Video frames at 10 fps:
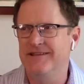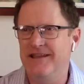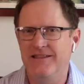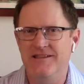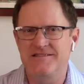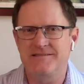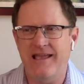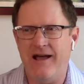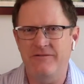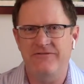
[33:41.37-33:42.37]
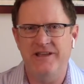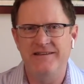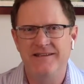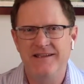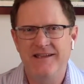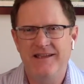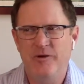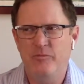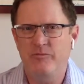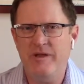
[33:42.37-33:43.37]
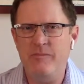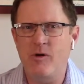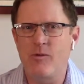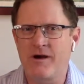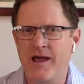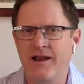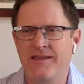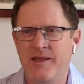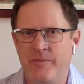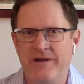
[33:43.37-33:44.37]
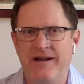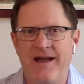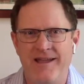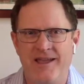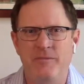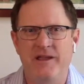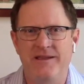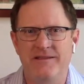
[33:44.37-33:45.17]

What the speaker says: this outfit. People were kind of keeping an eye on me.